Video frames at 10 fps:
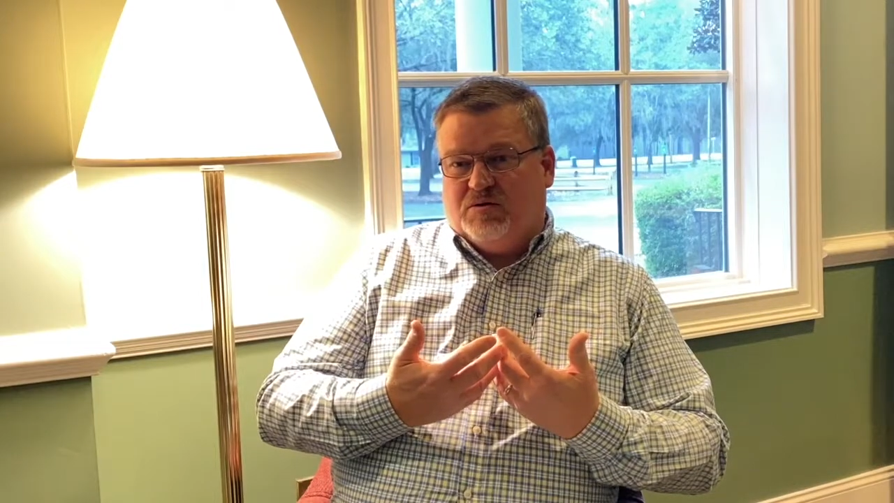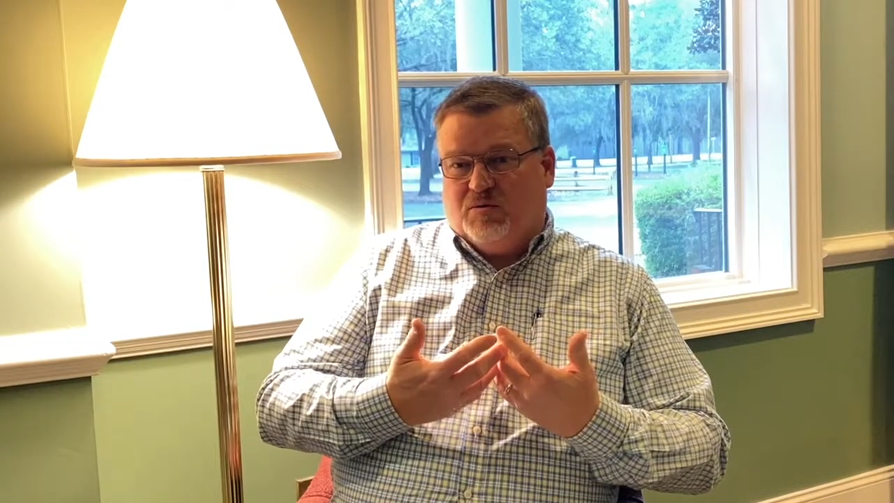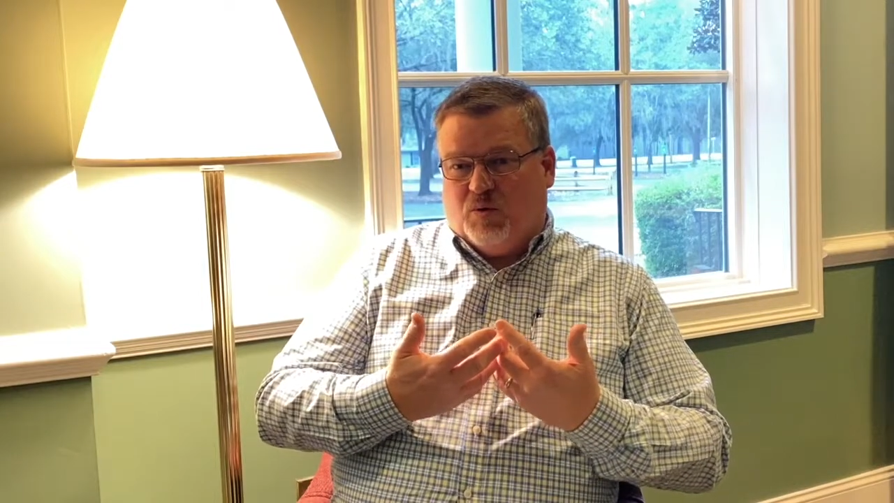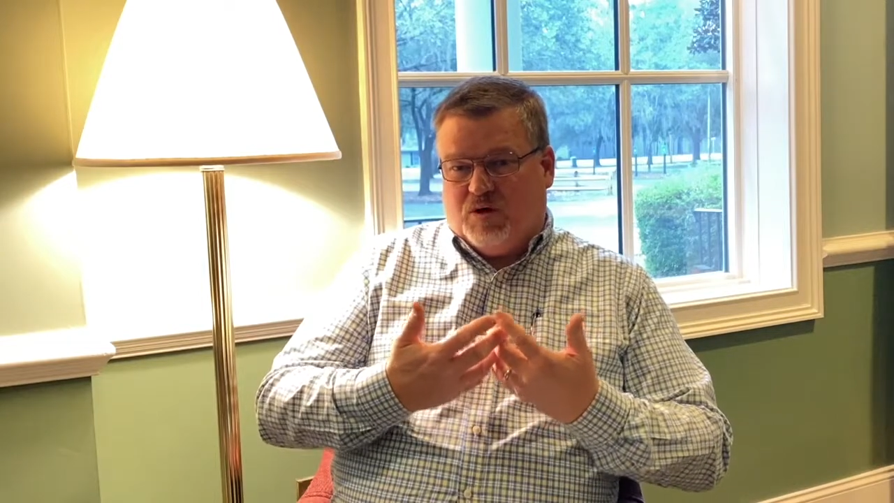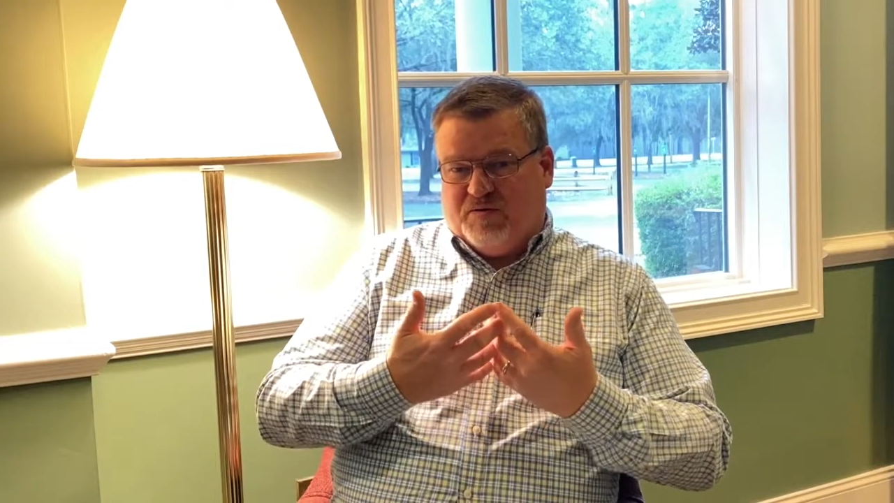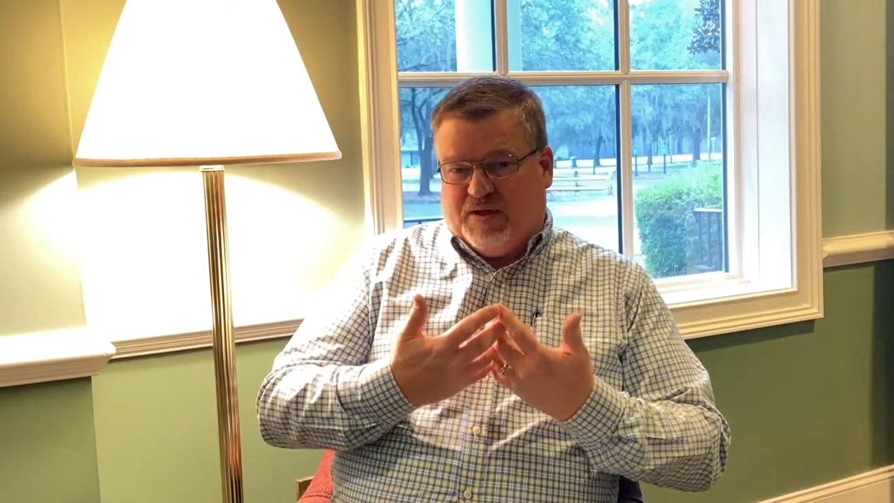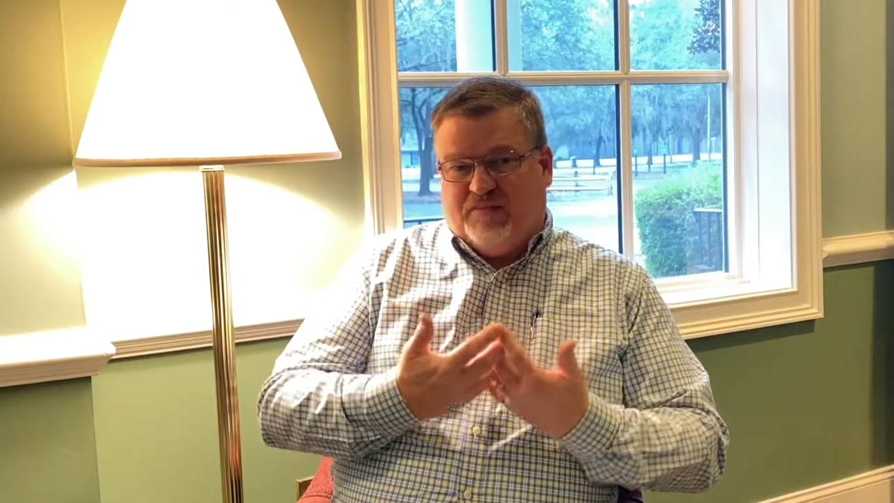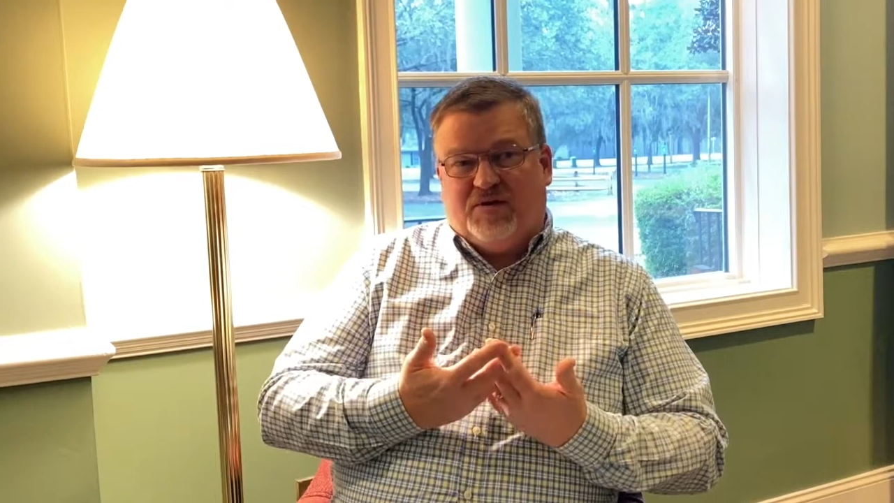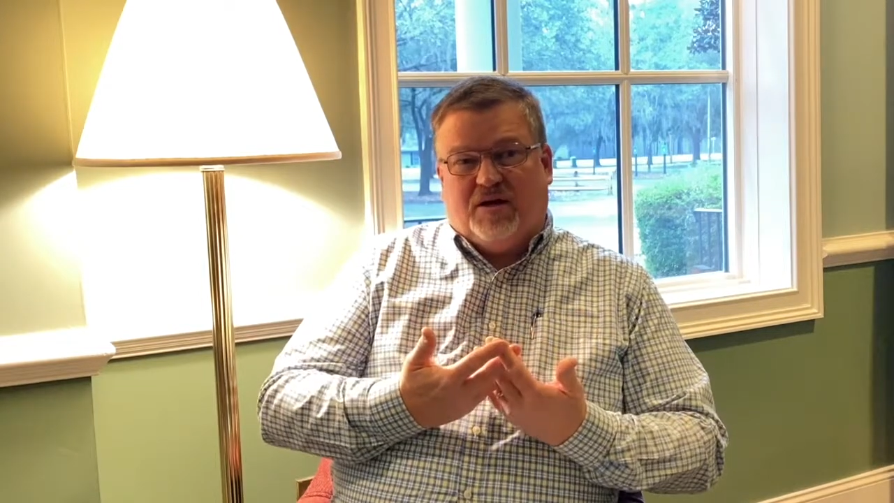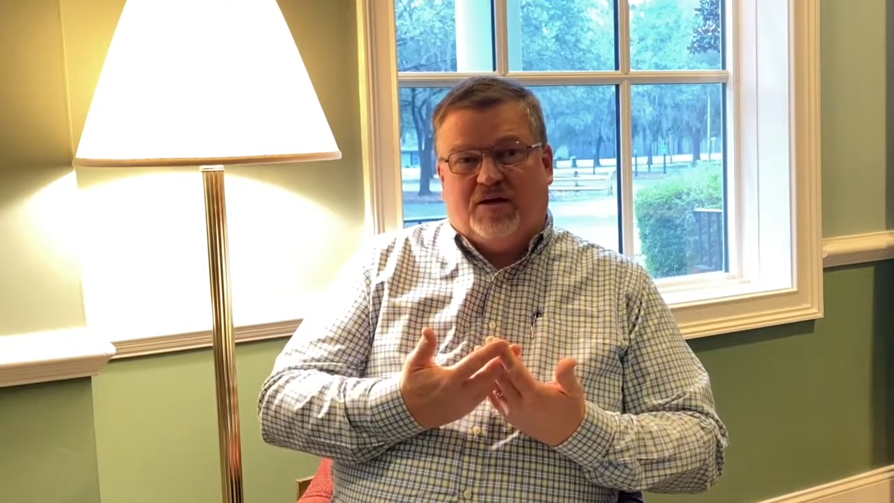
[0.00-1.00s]
to whatever
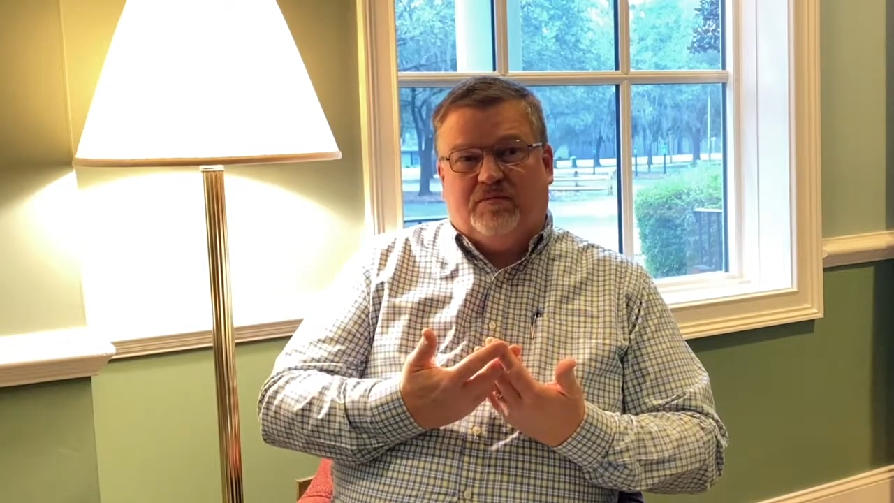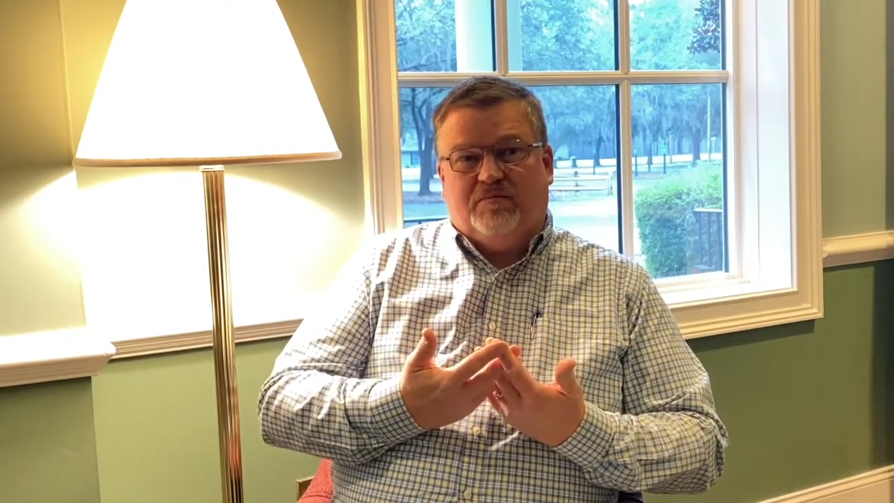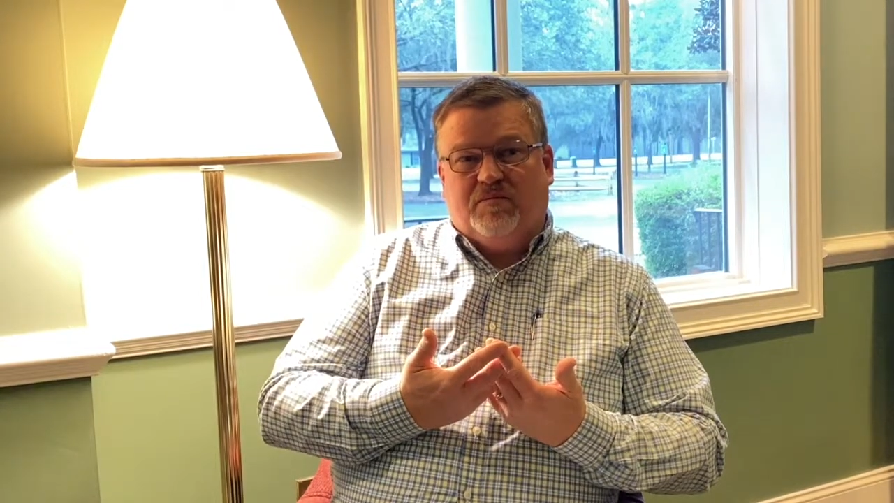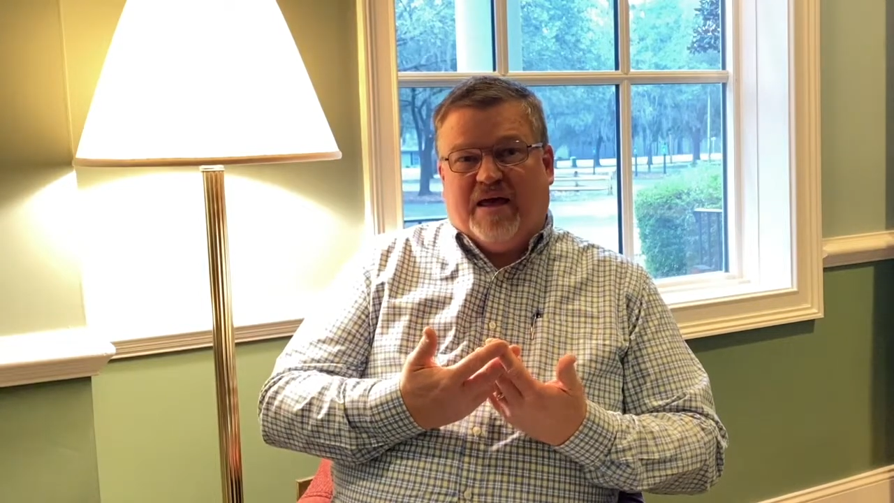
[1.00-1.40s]
they've done